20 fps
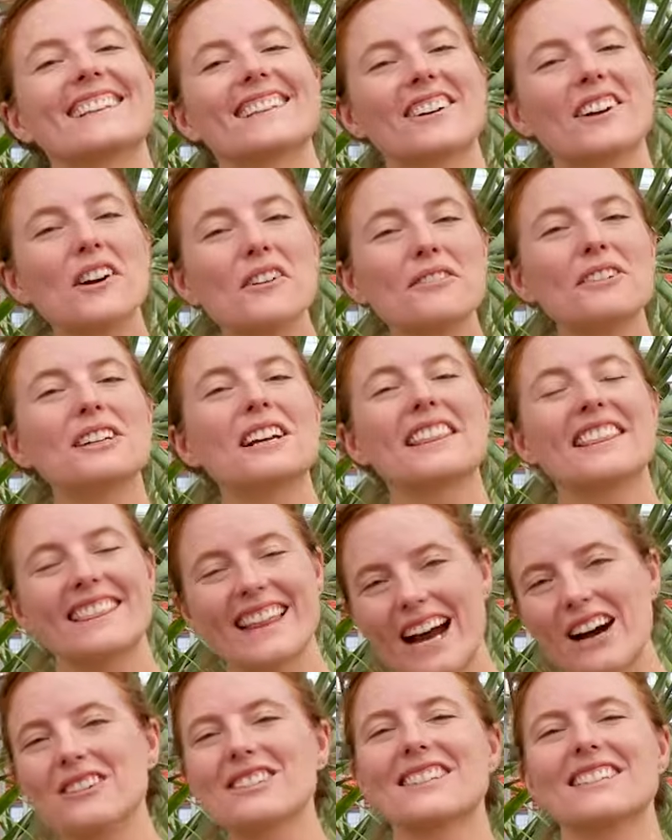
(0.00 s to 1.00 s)
There are over
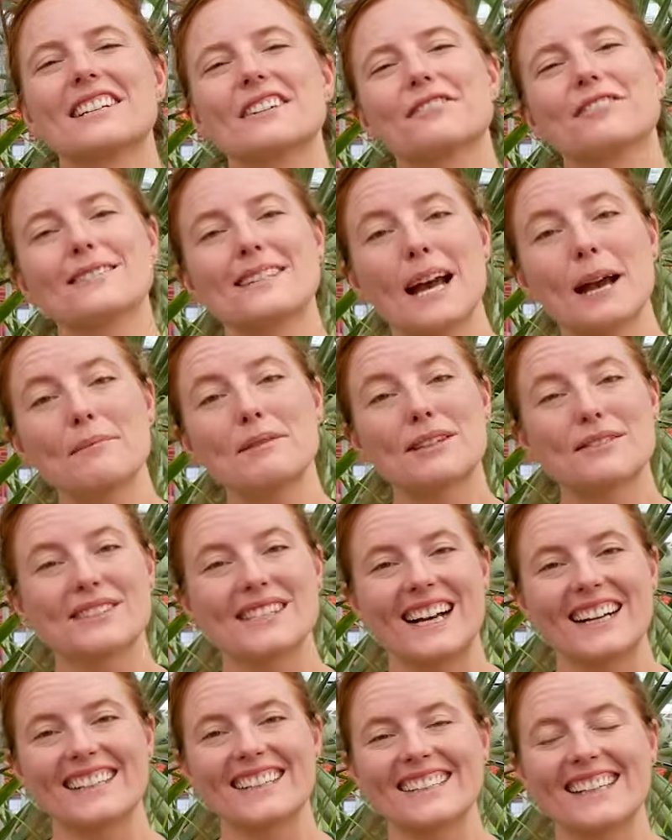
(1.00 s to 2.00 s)
1,000 different types of
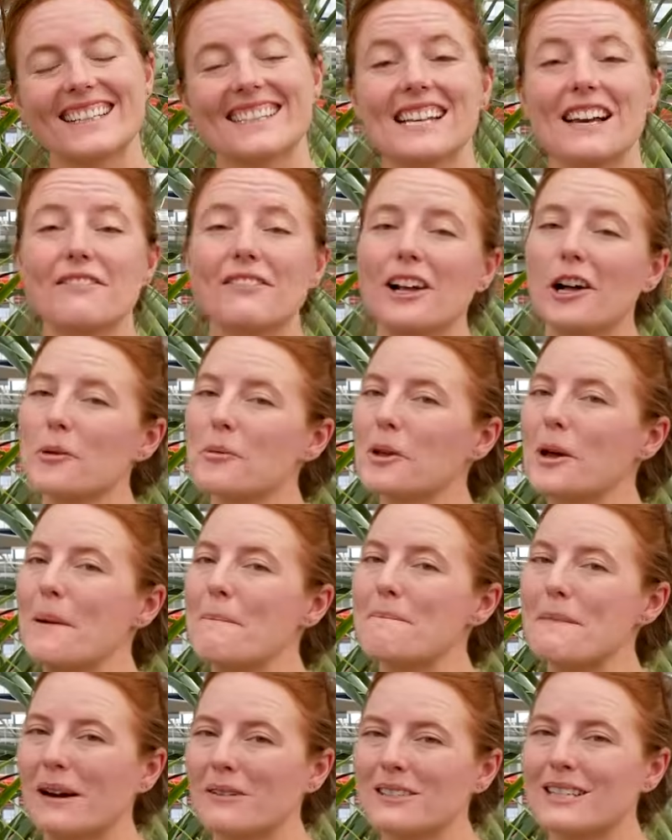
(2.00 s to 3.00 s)
succulents available at
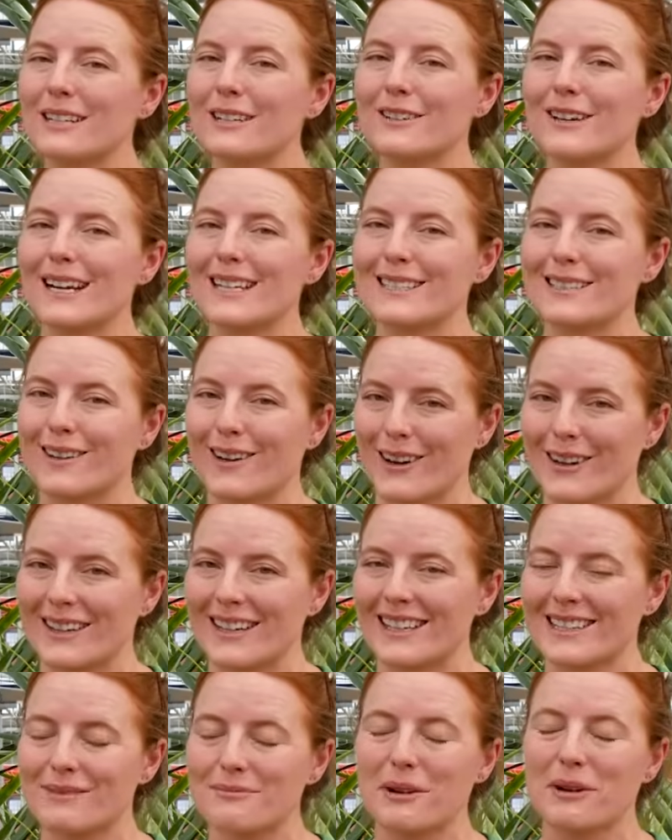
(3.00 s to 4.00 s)
Mountain Crest
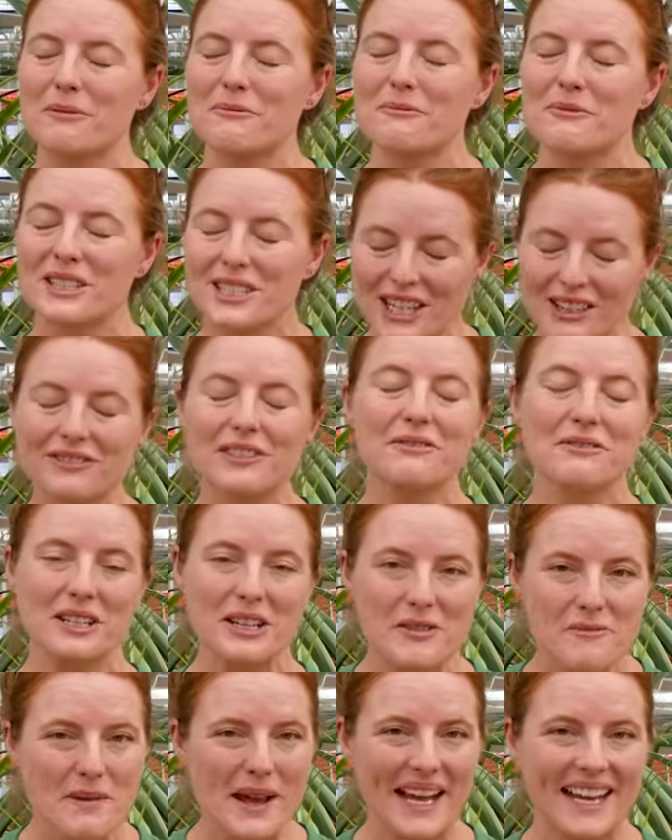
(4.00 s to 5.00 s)
Gardens, but whichever one
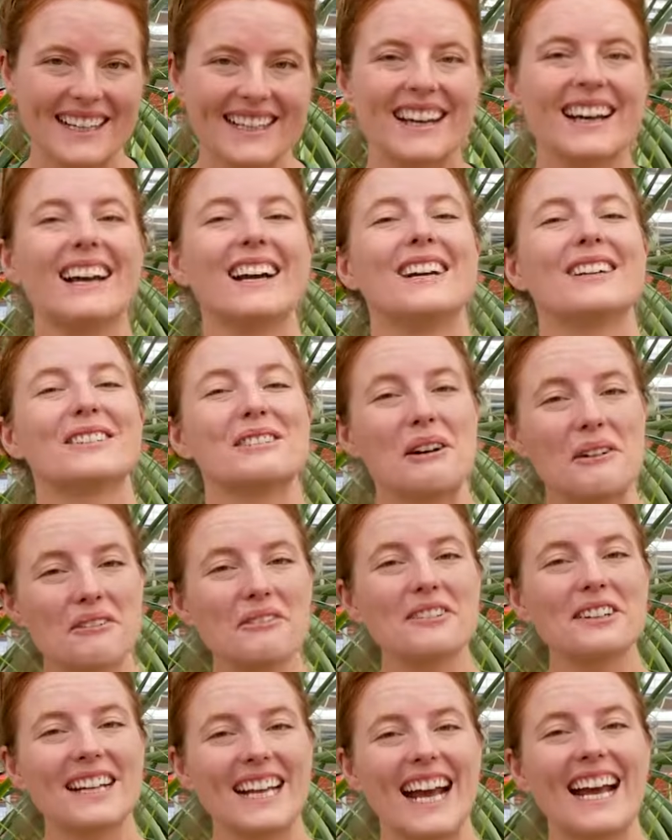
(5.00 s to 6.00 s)
you pick,
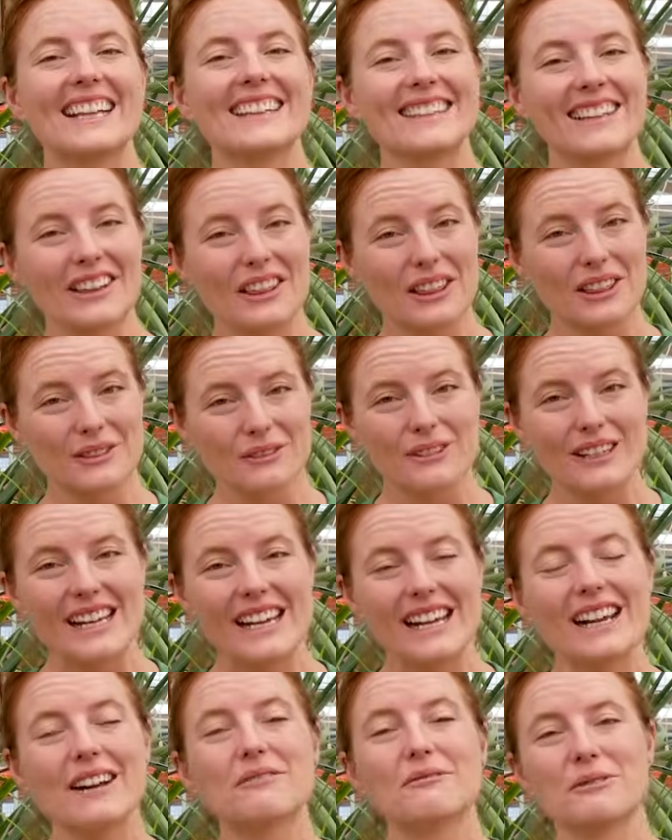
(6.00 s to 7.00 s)
don't forget the
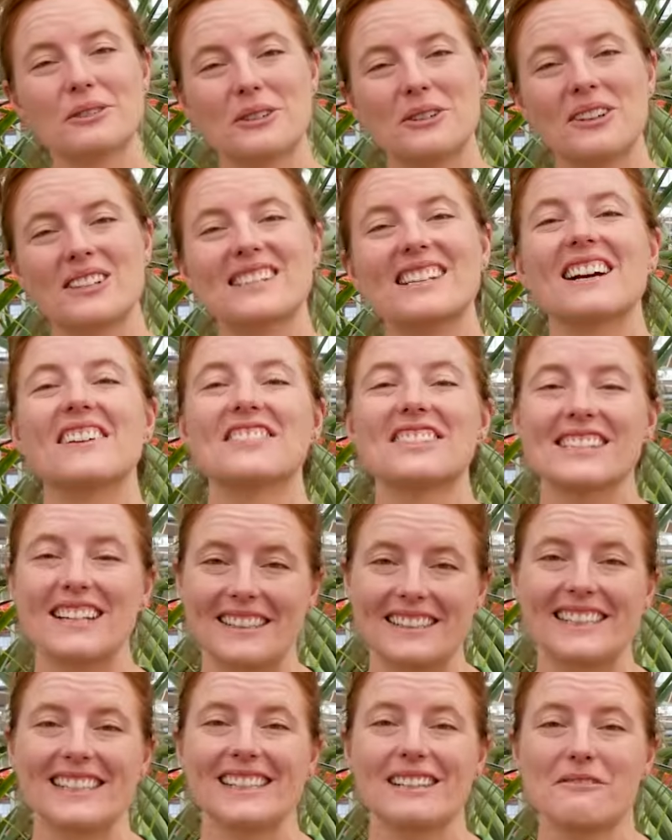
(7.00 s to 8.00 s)
3 rules of
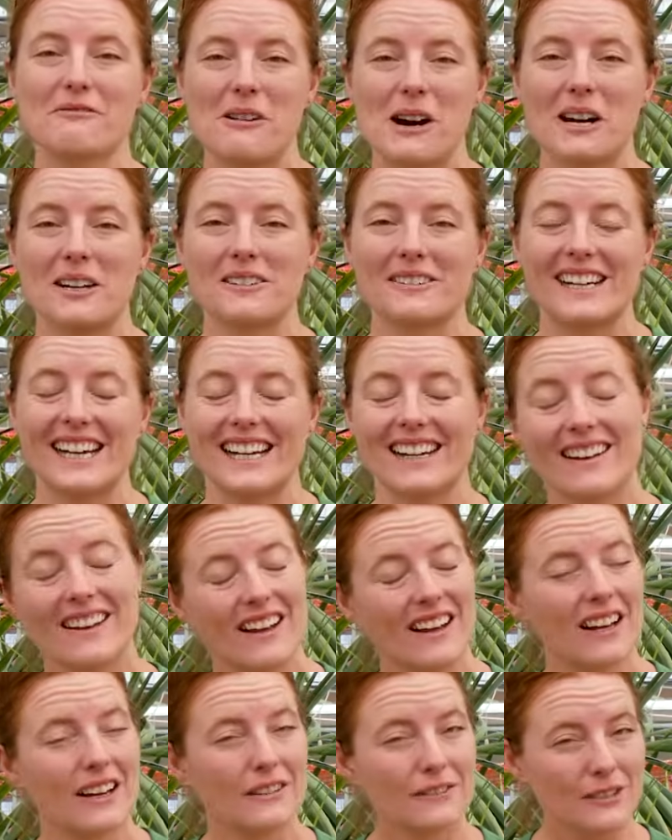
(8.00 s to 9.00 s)
succulent watering.
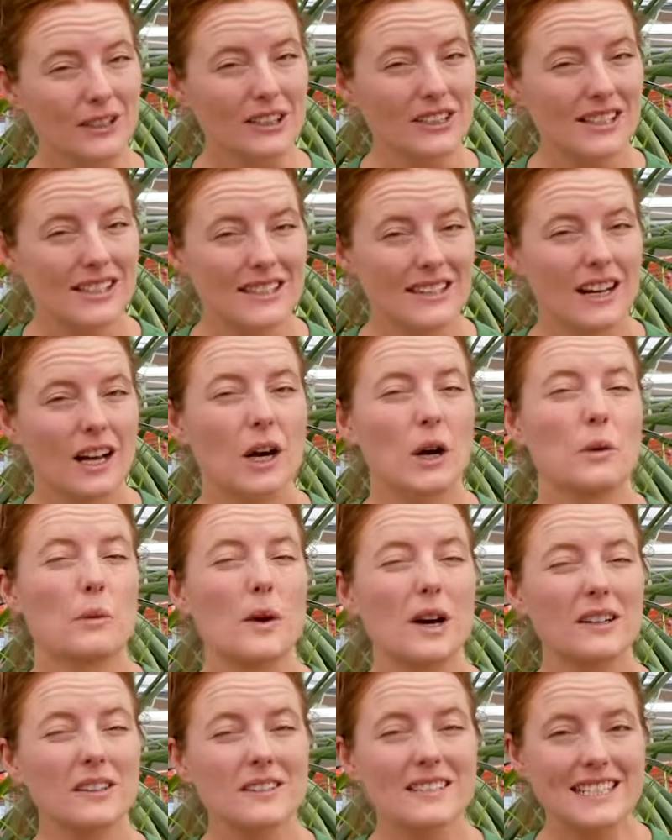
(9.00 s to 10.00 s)
First,
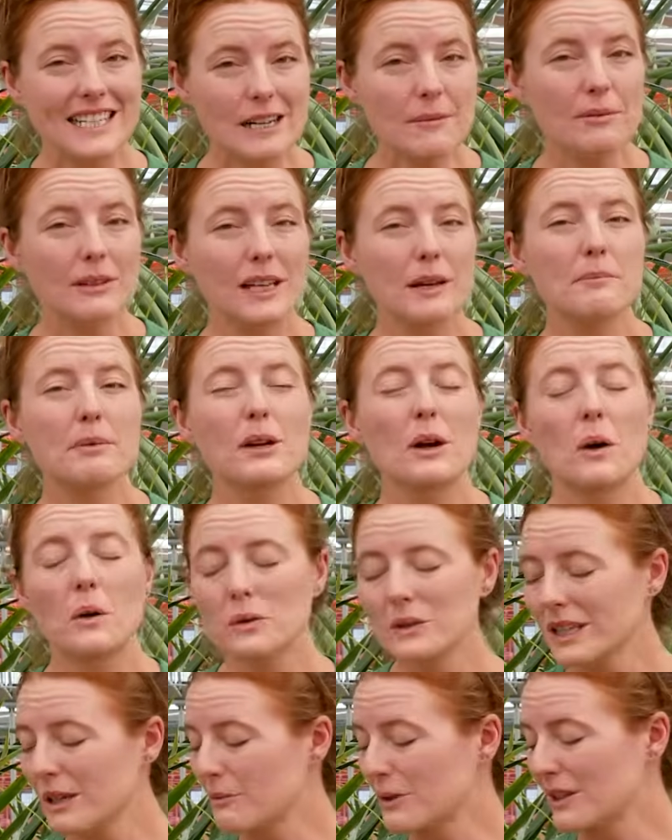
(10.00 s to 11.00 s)
water deeply, but
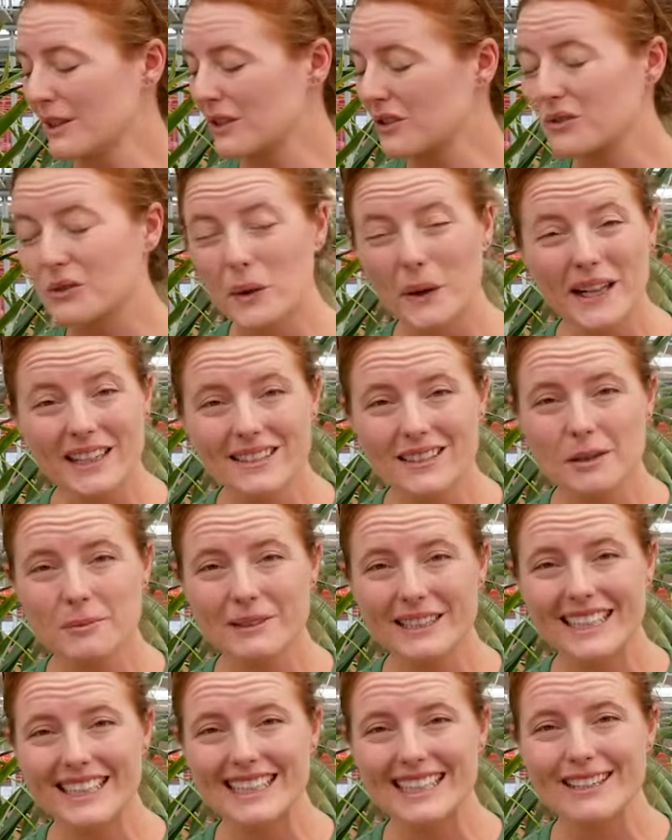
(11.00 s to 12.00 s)
only when the soil is
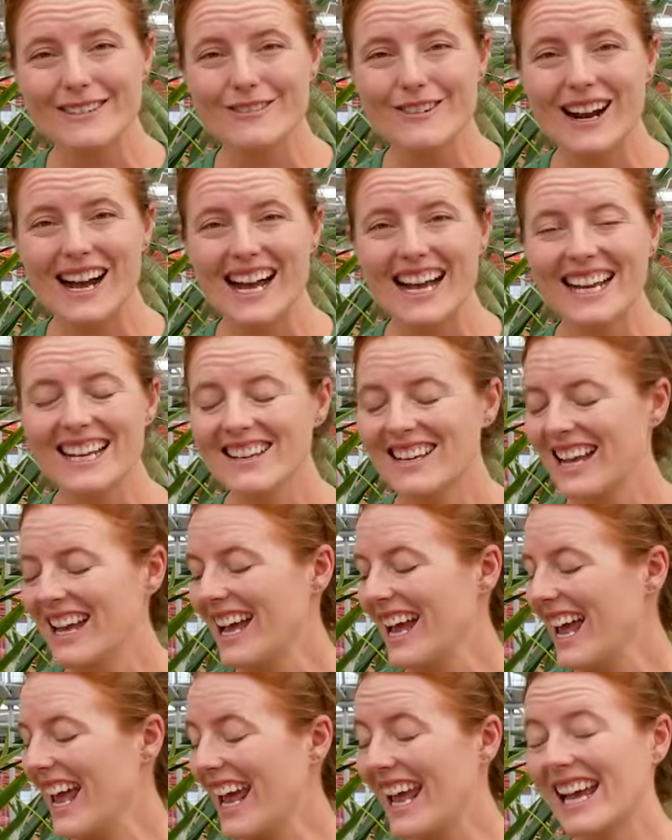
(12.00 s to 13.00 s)
completely dry
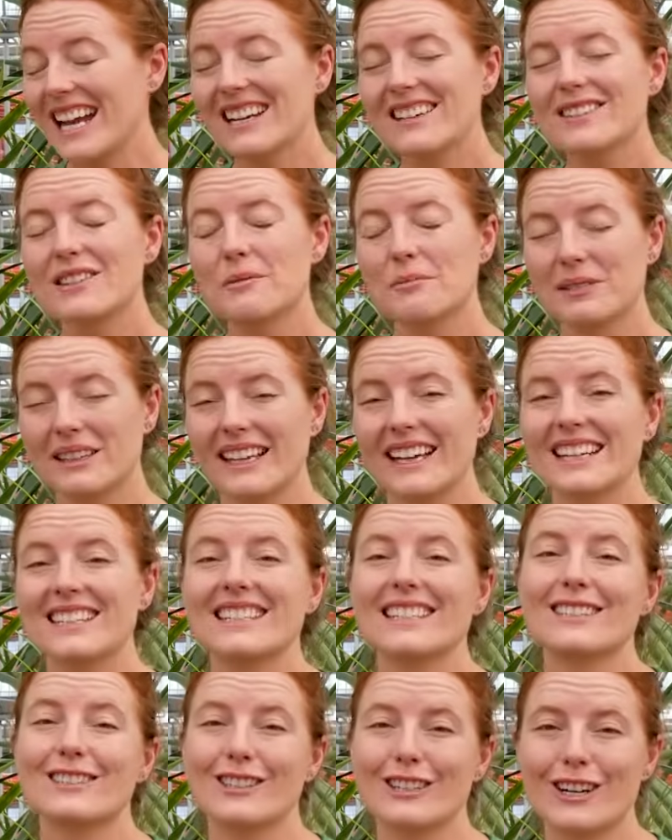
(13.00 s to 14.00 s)
and the plant
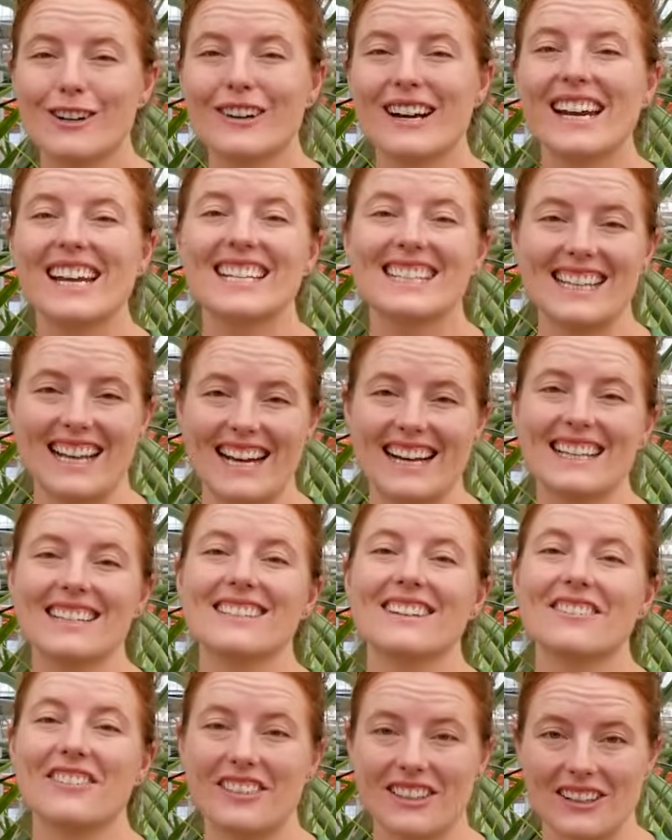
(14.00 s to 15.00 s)
is showing signs
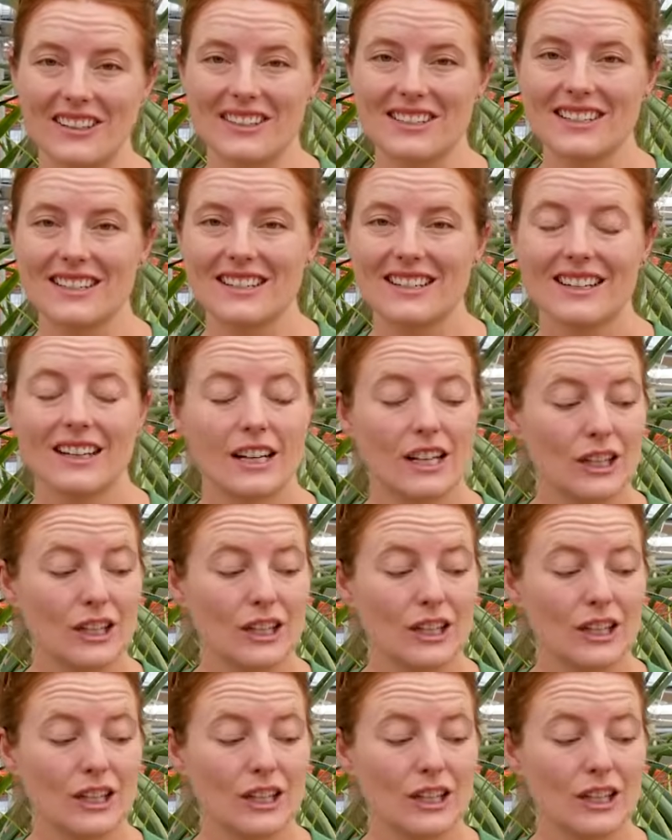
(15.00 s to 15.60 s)
of thirst.